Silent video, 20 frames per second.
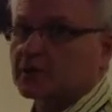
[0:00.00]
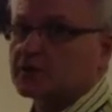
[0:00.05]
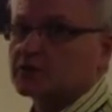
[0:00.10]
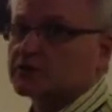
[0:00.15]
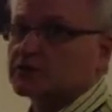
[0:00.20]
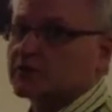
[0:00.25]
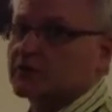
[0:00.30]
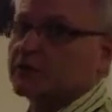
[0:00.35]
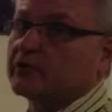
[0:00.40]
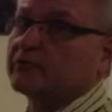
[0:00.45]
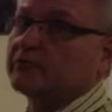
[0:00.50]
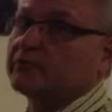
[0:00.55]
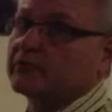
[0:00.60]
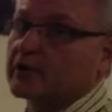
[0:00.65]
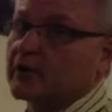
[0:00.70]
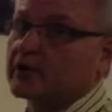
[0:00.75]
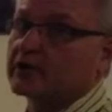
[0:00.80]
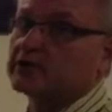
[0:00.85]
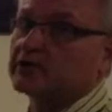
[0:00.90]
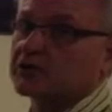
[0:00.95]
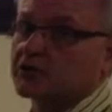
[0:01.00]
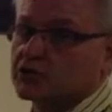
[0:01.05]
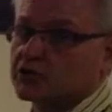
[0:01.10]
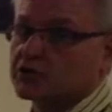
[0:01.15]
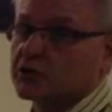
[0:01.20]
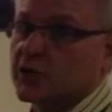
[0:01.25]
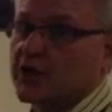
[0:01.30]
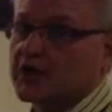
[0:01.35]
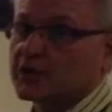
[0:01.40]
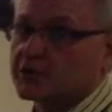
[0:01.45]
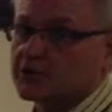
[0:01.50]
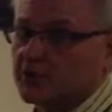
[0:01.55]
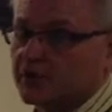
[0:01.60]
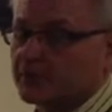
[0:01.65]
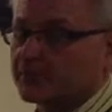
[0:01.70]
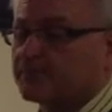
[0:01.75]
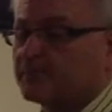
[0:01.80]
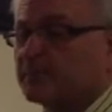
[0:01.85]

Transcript: So the flux is changing.